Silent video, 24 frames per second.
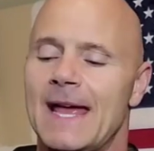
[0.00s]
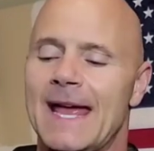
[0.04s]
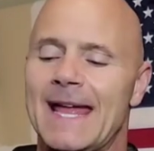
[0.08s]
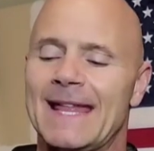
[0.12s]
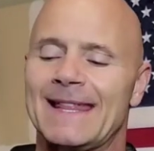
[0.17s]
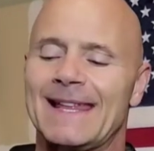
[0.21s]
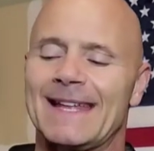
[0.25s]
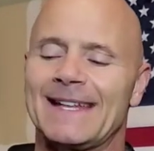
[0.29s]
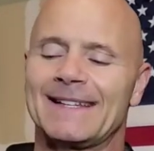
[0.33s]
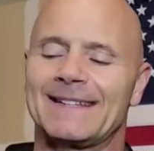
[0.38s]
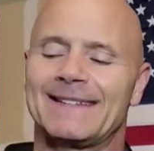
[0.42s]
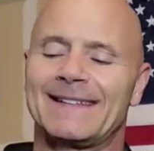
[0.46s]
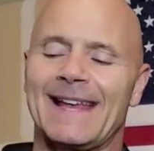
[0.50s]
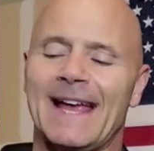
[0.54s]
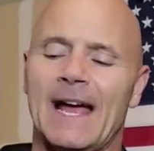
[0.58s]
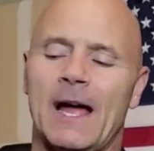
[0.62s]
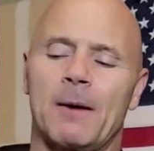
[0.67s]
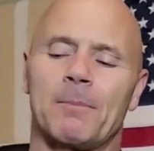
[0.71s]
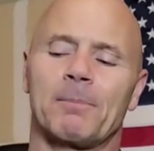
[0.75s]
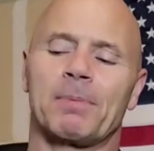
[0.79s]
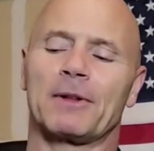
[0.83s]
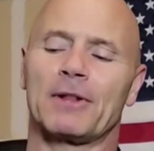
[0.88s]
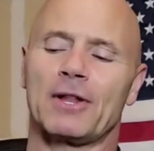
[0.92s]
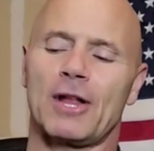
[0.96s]
And then
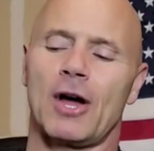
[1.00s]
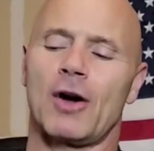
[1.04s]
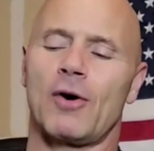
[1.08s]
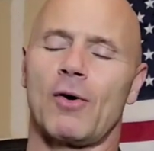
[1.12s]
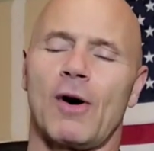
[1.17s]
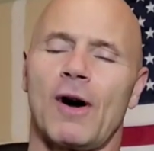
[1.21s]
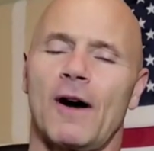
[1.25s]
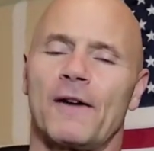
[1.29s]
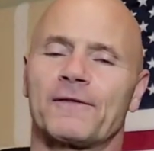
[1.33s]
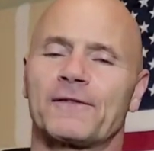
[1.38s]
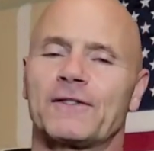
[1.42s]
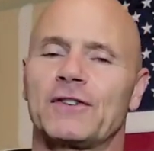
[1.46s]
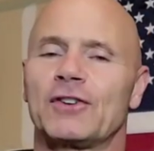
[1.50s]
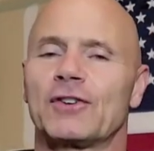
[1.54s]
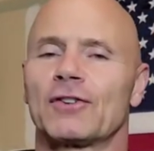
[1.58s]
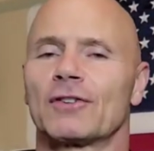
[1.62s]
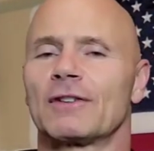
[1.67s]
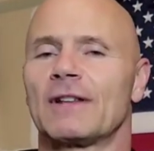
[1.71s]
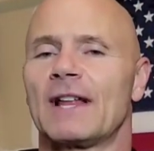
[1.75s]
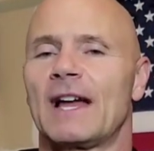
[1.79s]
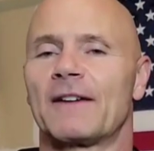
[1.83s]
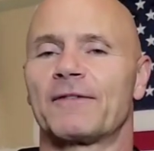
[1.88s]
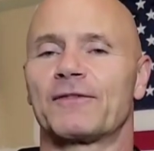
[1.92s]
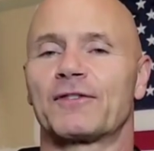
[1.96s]
down below, off to your
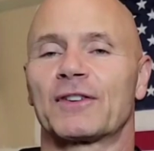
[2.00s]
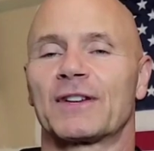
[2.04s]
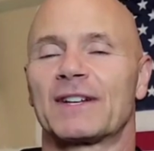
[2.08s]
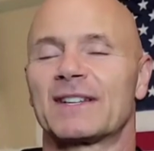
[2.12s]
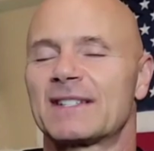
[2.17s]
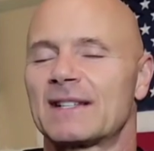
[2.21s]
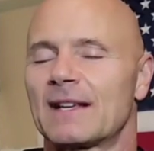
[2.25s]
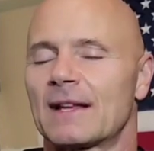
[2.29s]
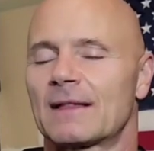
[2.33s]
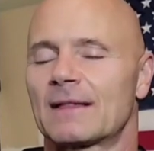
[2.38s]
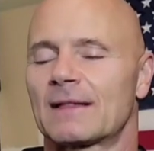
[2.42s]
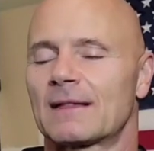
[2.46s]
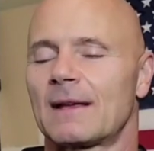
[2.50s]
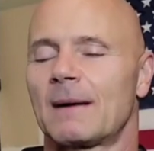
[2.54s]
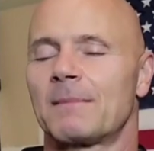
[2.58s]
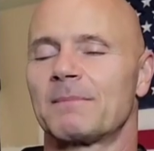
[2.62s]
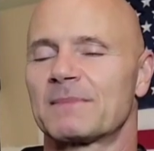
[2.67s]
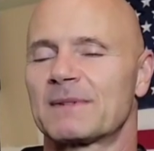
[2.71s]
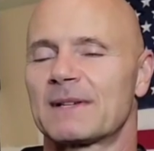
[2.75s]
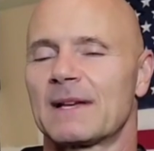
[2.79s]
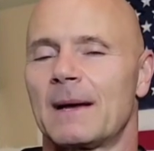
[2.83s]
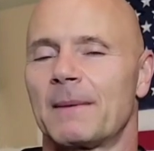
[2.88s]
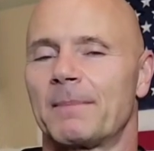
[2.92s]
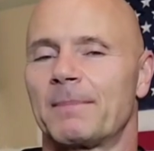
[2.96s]
left, you're gonna see a
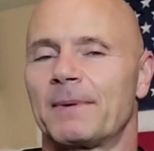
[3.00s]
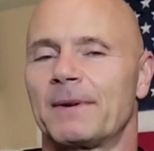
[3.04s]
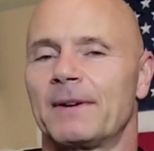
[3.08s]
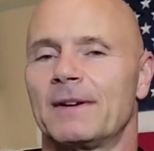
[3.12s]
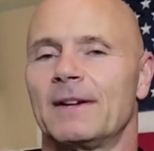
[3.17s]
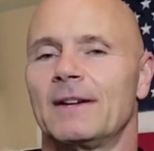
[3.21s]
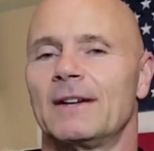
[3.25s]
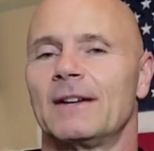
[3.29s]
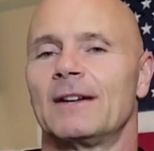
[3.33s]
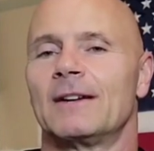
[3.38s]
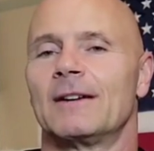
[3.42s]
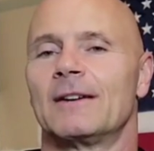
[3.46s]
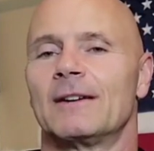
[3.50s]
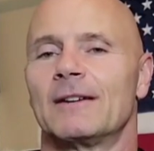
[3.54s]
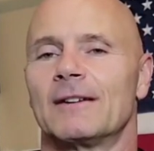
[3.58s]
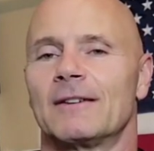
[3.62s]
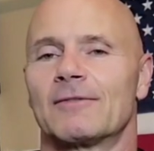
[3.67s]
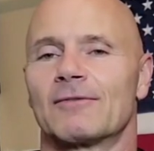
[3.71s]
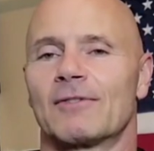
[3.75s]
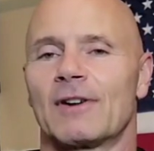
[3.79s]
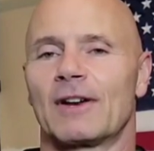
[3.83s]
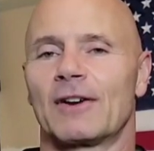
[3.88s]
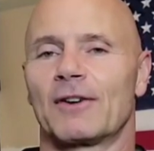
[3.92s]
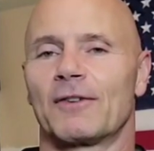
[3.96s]
thumbs up
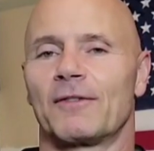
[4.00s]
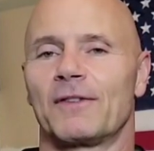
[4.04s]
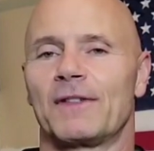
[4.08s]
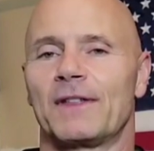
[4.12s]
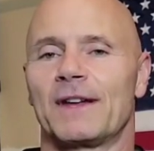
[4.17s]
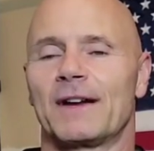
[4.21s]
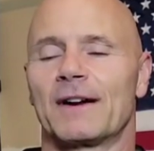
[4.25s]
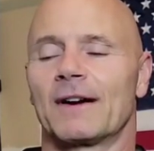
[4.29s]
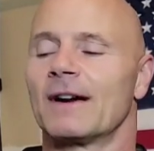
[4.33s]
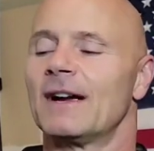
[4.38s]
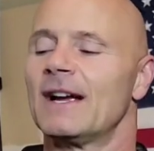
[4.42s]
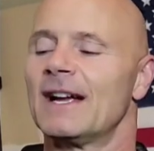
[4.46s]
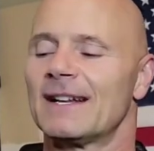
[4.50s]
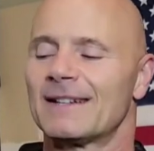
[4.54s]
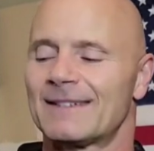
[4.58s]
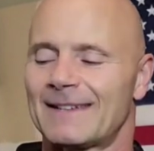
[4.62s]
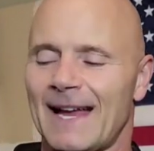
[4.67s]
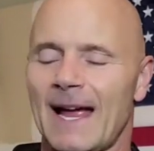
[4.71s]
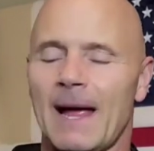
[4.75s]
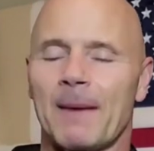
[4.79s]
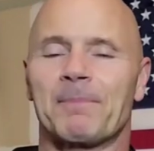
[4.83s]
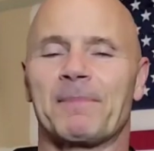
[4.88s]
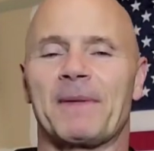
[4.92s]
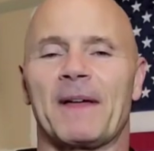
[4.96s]
right over there.
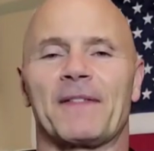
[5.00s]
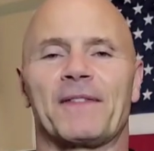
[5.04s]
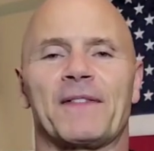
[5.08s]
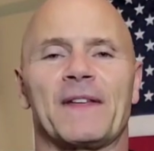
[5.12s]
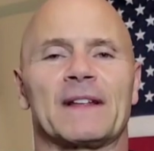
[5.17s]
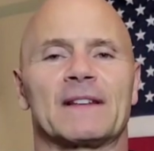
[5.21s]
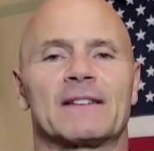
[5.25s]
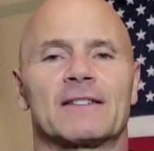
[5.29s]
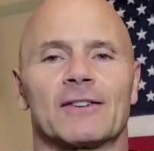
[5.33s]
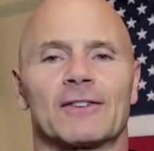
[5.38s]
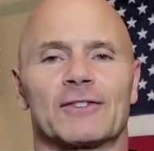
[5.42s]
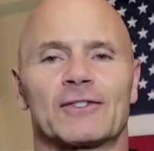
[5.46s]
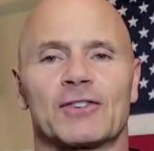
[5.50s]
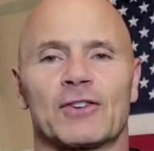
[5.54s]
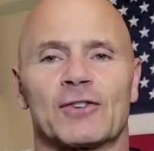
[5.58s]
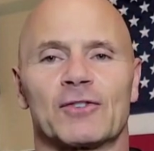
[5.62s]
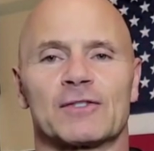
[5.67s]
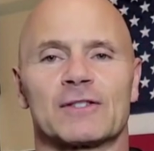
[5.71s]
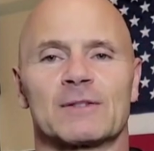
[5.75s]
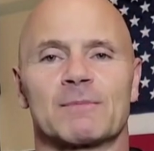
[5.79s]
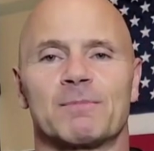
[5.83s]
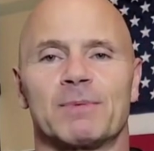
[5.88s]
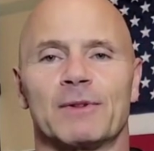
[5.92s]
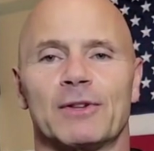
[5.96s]
Tap that thing till it
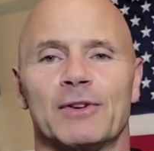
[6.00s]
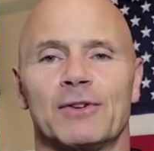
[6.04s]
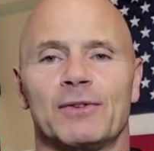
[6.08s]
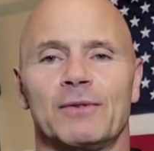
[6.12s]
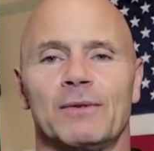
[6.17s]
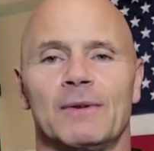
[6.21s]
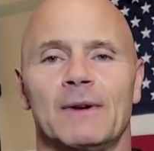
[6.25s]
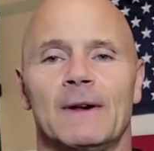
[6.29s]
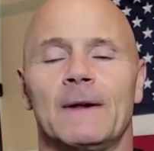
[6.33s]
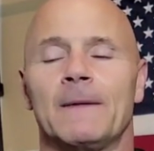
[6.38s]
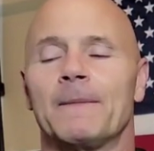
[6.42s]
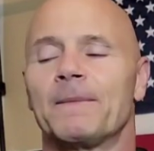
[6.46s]
turns blue.